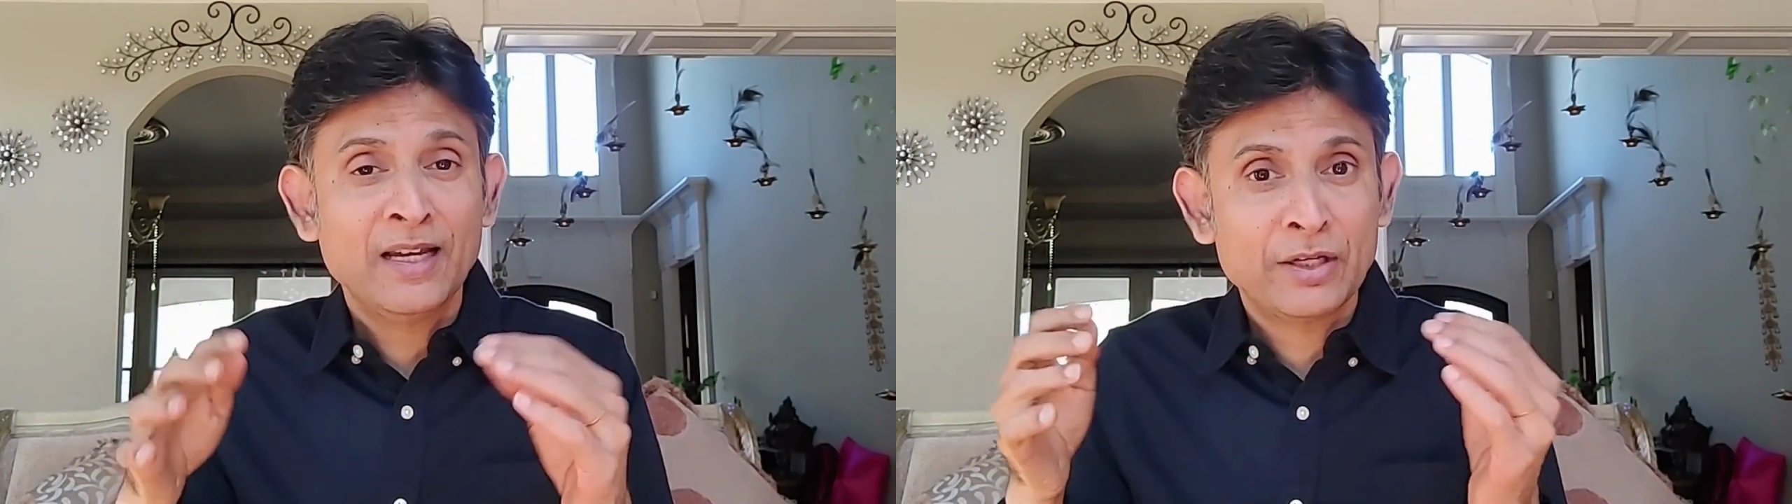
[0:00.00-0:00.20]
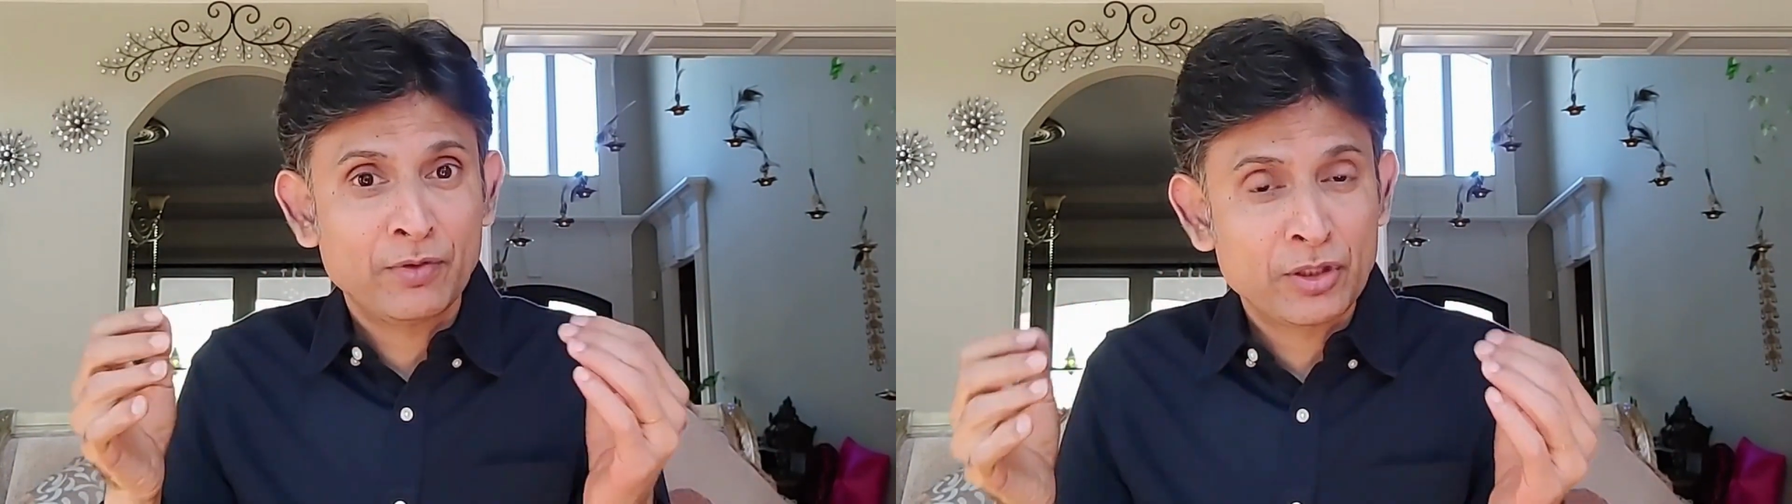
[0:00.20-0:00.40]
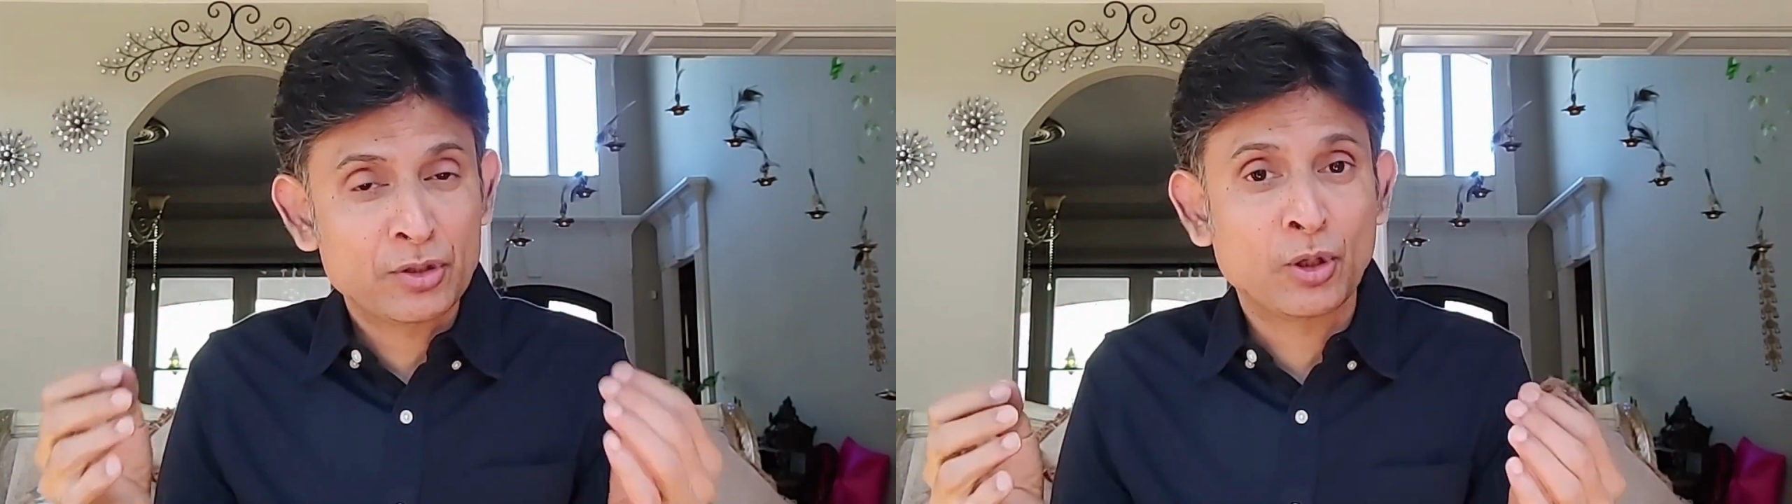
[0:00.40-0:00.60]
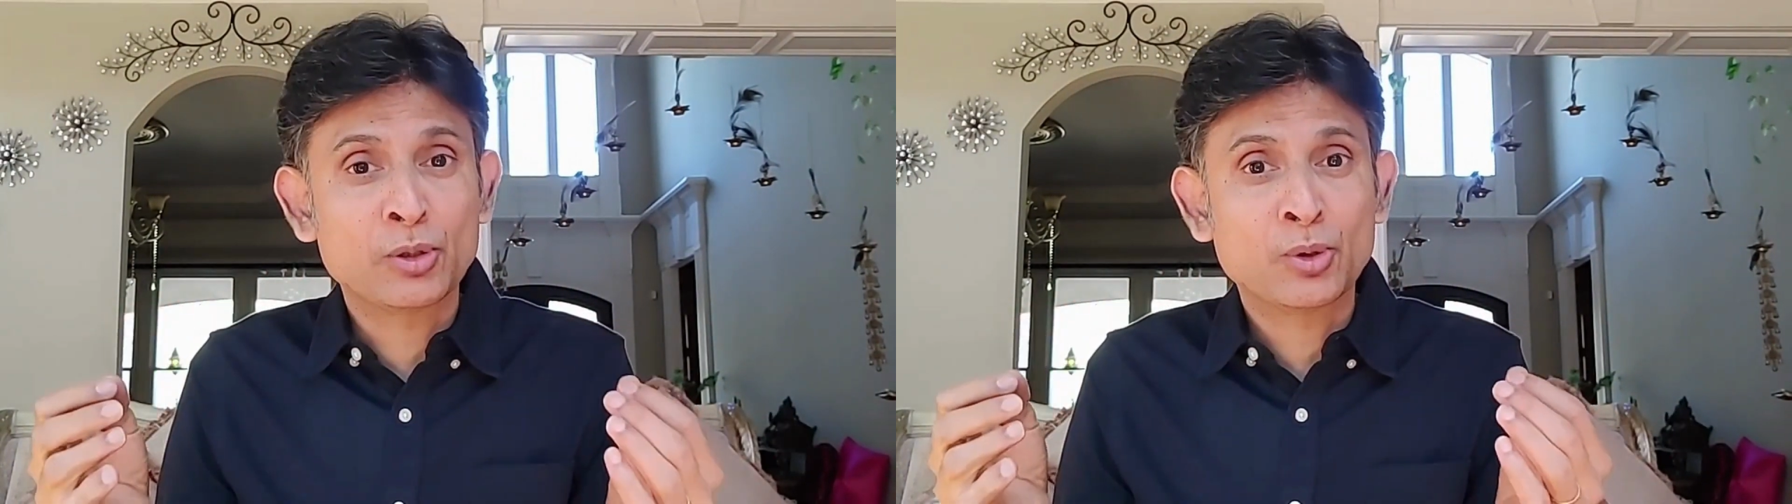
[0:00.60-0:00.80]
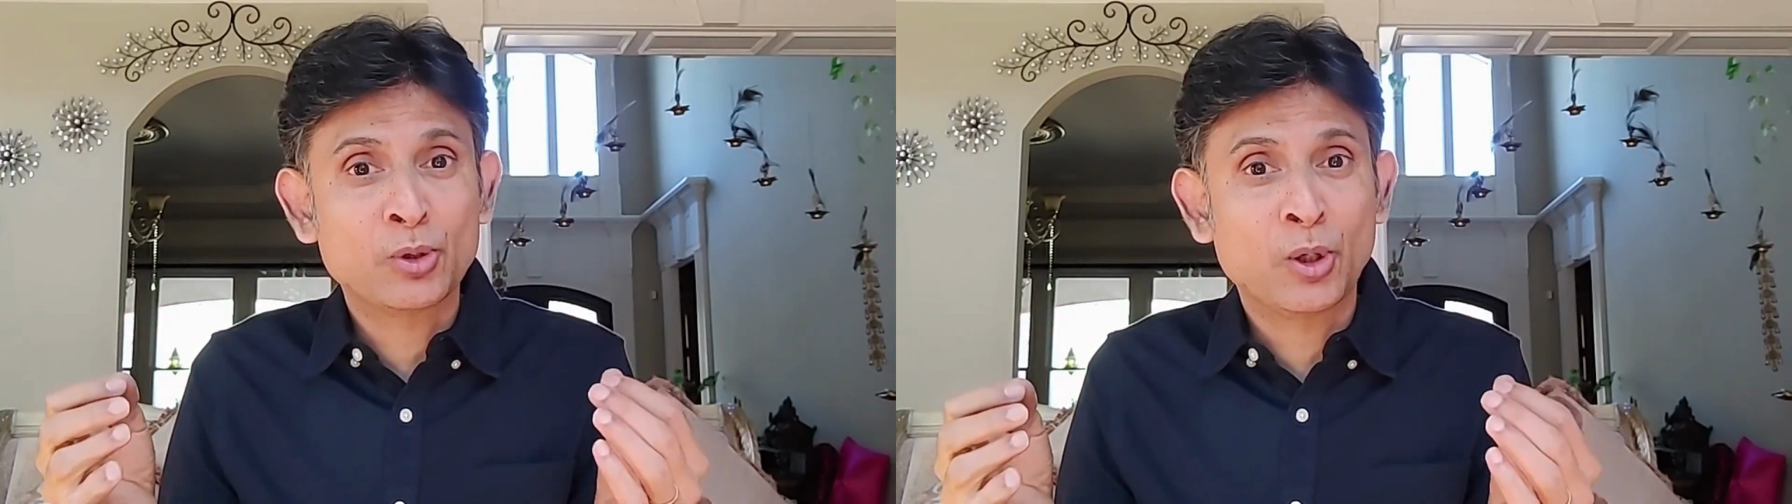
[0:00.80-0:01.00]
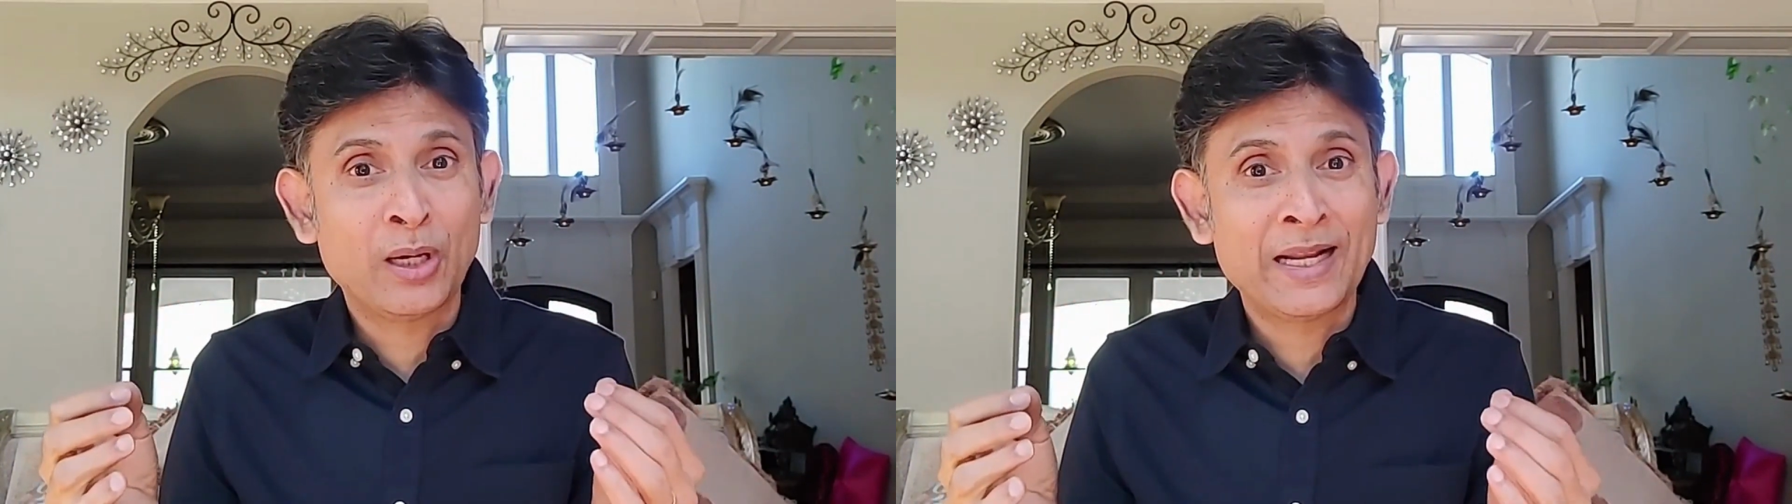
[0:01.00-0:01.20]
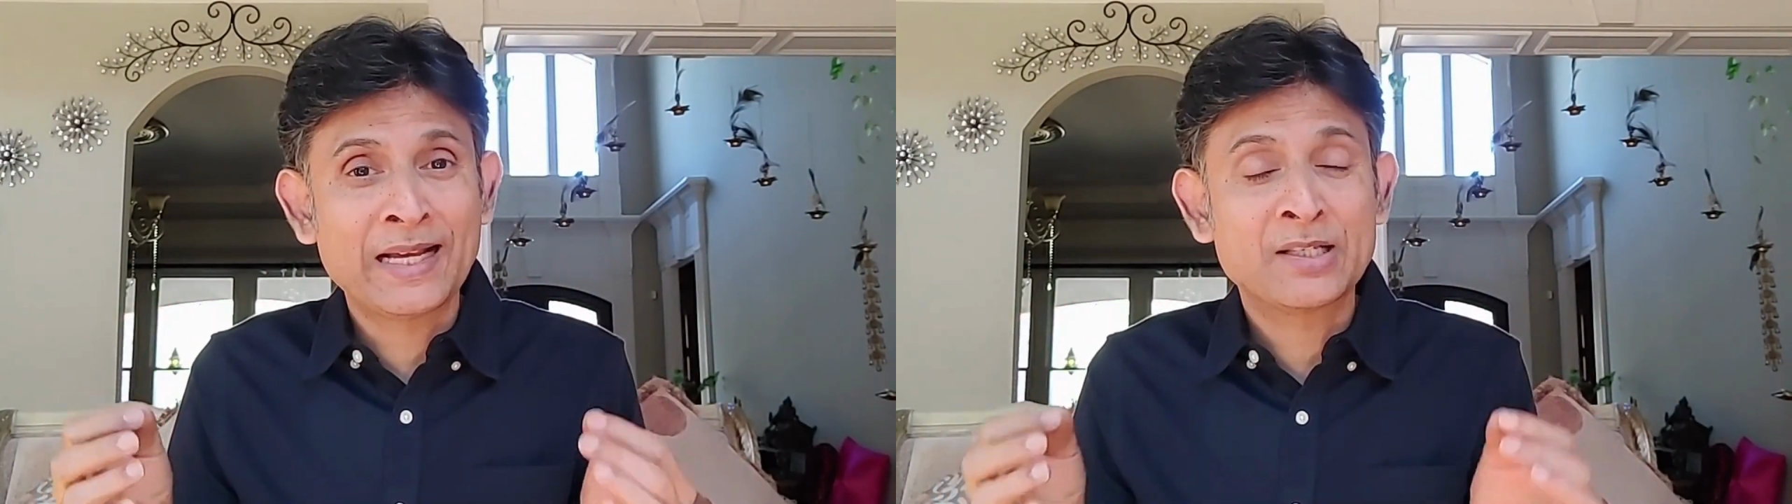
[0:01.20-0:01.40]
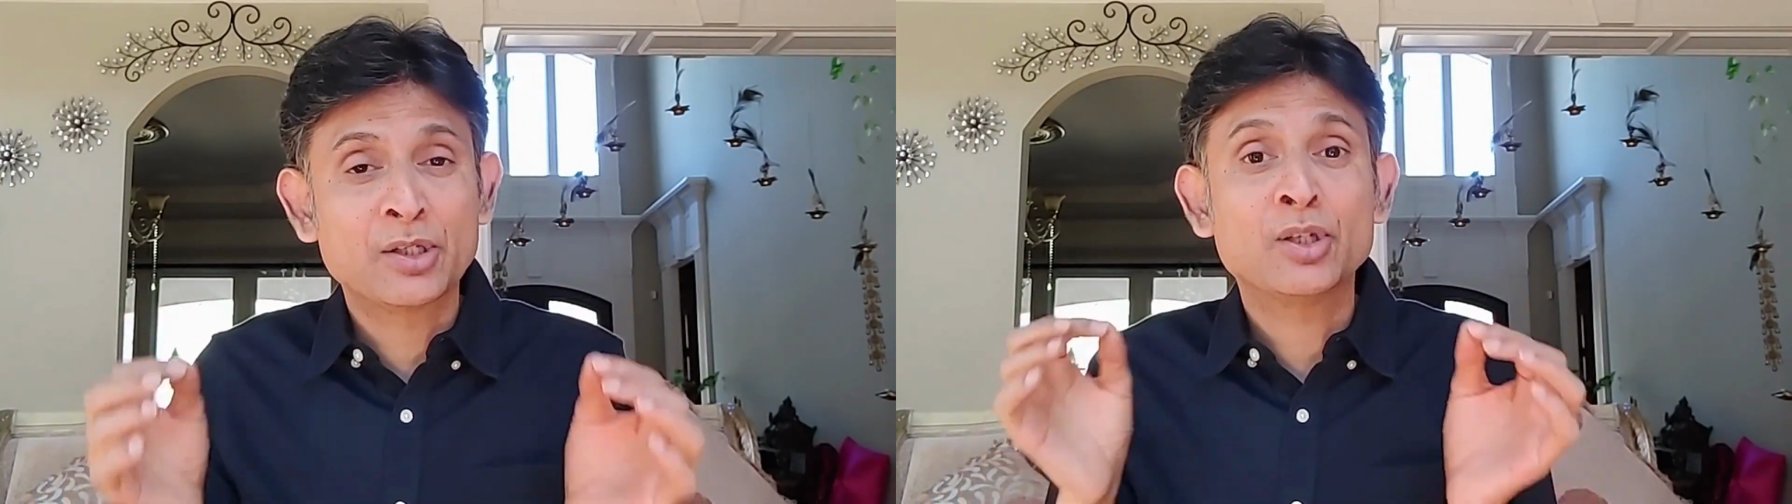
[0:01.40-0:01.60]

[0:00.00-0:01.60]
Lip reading: and which is also called as